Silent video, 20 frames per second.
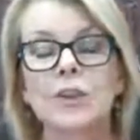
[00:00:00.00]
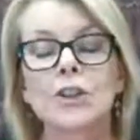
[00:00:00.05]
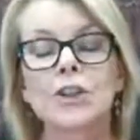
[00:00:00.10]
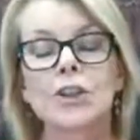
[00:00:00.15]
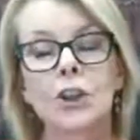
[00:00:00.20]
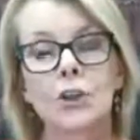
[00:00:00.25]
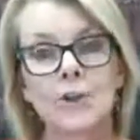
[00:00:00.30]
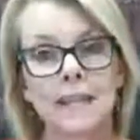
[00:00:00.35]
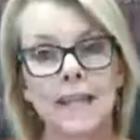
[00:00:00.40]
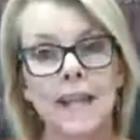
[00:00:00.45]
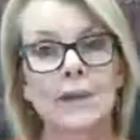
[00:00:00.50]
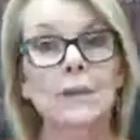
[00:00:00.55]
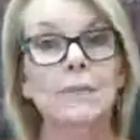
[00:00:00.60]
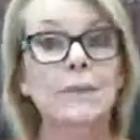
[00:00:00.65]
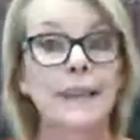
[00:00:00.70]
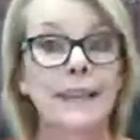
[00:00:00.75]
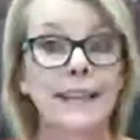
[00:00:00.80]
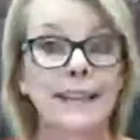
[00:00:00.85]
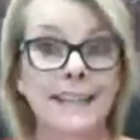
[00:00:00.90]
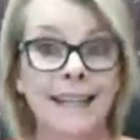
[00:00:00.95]
shows how it
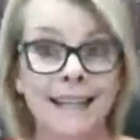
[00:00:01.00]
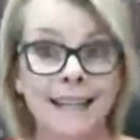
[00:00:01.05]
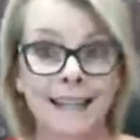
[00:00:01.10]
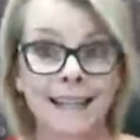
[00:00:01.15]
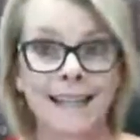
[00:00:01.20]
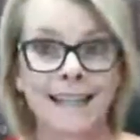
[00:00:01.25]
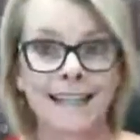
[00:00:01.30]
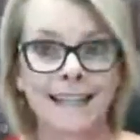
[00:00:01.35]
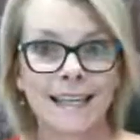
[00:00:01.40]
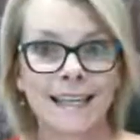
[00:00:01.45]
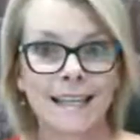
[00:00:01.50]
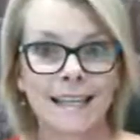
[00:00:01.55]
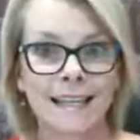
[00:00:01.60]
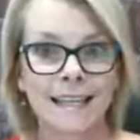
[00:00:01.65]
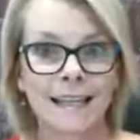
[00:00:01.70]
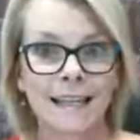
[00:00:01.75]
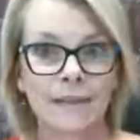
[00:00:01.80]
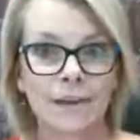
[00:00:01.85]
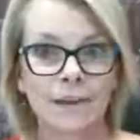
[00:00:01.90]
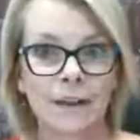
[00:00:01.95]
plays out in their
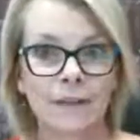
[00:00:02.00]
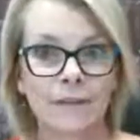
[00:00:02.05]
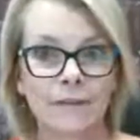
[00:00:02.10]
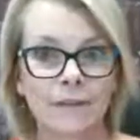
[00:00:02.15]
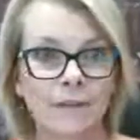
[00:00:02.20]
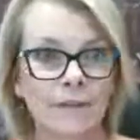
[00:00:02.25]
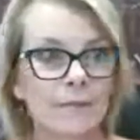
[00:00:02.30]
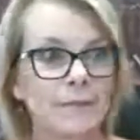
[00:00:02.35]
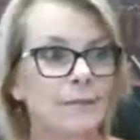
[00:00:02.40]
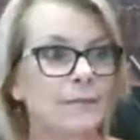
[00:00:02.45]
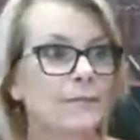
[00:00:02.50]
day-to-day life.